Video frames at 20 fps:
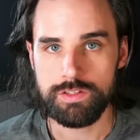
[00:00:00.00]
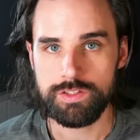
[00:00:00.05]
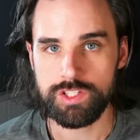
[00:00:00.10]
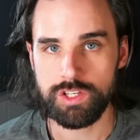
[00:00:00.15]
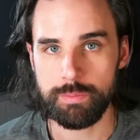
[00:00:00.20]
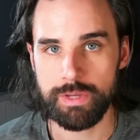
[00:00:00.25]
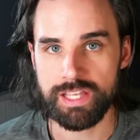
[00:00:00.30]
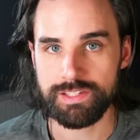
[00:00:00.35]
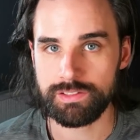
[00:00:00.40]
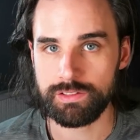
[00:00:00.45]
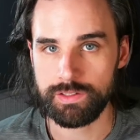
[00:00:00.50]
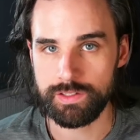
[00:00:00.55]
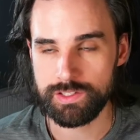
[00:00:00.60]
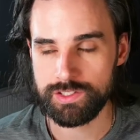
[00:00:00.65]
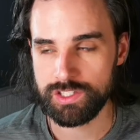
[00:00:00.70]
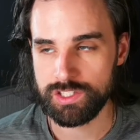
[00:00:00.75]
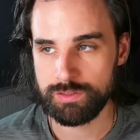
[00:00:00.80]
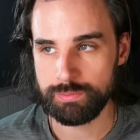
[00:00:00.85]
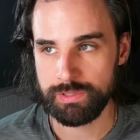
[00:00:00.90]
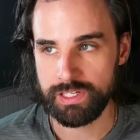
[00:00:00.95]
So basically, this
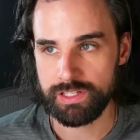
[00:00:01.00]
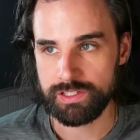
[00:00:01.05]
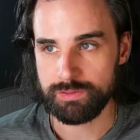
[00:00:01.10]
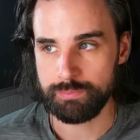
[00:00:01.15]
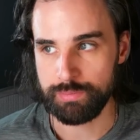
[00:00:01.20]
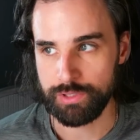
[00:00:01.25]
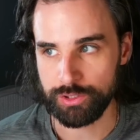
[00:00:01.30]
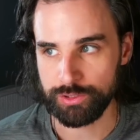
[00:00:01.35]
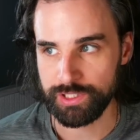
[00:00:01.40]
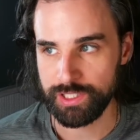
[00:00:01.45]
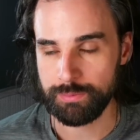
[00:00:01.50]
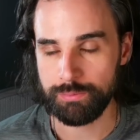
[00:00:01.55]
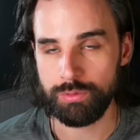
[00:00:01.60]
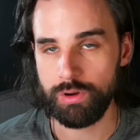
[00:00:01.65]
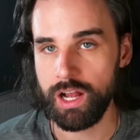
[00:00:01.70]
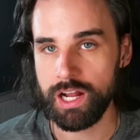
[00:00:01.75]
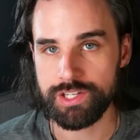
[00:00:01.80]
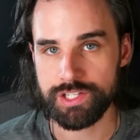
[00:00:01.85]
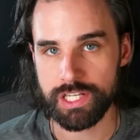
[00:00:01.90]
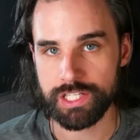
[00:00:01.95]
just means building
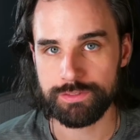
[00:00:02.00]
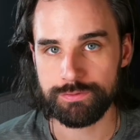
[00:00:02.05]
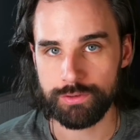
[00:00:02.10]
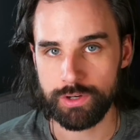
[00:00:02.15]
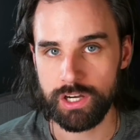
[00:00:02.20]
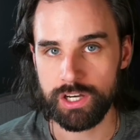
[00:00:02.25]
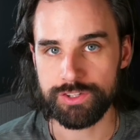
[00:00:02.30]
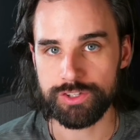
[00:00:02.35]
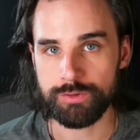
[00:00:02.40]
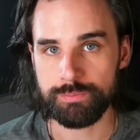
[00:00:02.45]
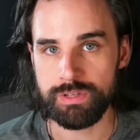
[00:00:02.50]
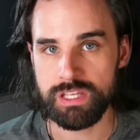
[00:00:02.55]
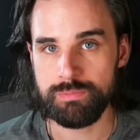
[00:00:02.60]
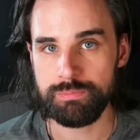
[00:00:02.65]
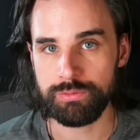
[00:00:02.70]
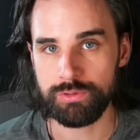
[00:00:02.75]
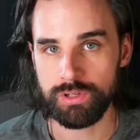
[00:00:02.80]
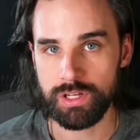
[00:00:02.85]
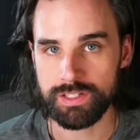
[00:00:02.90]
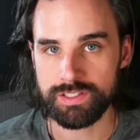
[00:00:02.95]
projects for other
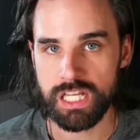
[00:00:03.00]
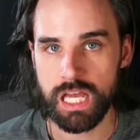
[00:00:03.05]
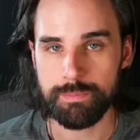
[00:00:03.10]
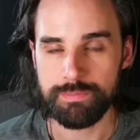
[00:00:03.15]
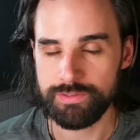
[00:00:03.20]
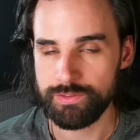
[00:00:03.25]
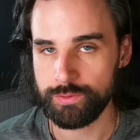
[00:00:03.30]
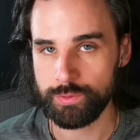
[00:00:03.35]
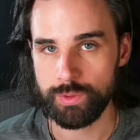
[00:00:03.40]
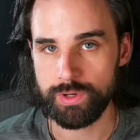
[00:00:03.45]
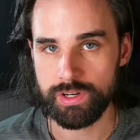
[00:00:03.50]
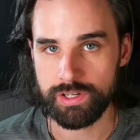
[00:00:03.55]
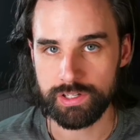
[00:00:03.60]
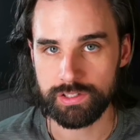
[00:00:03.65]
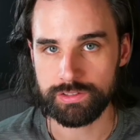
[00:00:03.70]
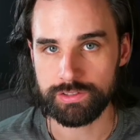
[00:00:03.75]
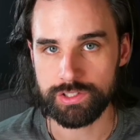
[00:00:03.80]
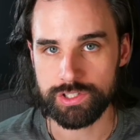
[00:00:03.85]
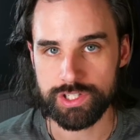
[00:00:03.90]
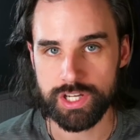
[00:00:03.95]
people on top of your
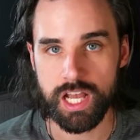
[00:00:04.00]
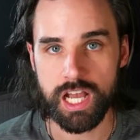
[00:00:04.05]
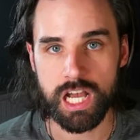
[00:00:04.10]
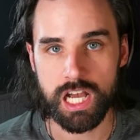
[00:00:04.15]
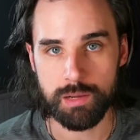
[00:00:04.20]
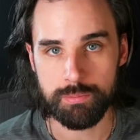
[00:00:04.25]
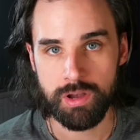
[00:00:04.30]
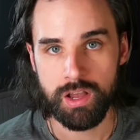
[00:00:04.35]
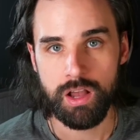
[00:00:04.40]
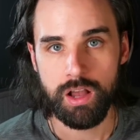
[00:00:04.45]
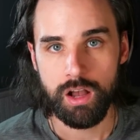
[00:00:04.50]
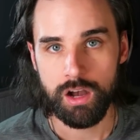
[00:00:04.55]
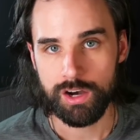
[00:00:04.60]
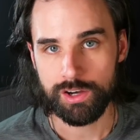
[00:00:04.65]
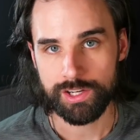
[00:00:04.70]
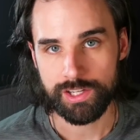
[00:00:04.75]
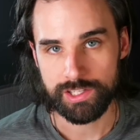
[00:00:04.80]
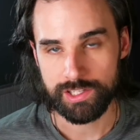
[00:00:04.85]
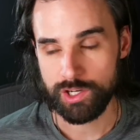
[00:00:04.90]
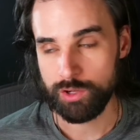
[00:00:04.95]
regular job
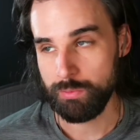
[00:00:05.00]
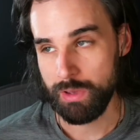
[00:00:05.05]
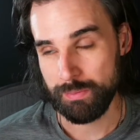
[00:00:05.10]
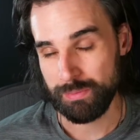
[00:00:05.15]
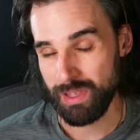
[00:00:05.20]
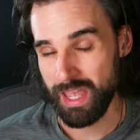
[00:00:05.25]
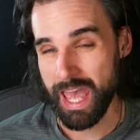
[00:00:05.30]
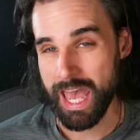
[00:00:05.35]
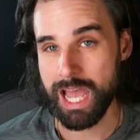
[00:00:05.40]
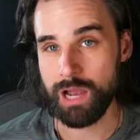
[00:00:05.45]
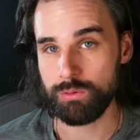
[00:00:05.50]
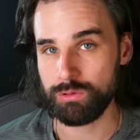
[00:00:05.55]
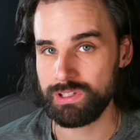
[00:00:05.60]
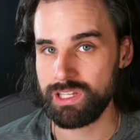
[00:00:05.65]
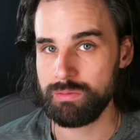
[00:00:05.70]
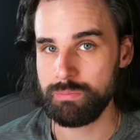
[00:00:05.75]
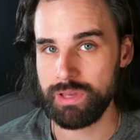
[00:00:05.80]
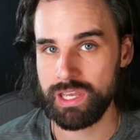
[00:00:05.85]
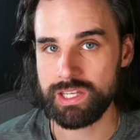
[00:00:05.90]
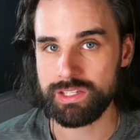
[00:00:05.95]
on a, you know, maybe
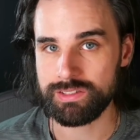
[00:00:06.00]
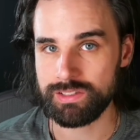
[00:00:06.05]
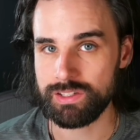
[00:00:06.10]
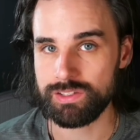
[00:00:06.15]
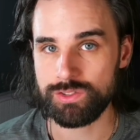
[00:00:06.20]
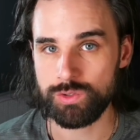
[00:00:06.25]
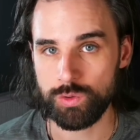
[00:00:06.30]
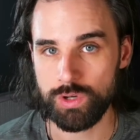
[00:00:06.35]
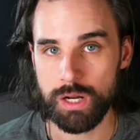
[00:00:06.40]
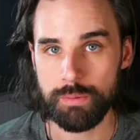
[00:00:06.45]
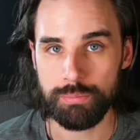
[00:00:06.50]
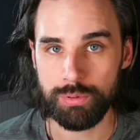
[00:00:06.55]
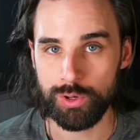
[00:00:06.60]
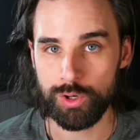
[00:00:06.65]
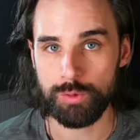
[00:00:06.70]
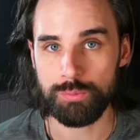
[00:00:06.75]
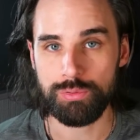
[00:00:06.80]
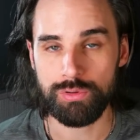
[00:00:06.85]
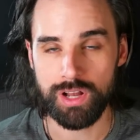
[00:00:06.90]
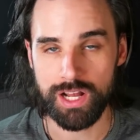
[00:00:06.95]
hourly basis or on a
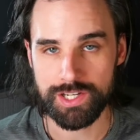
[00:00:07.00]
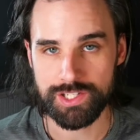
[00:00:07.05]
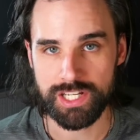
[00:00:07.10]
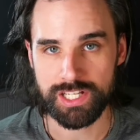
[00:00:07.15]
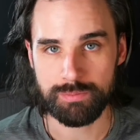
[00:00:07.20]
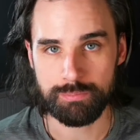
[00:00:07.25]
per project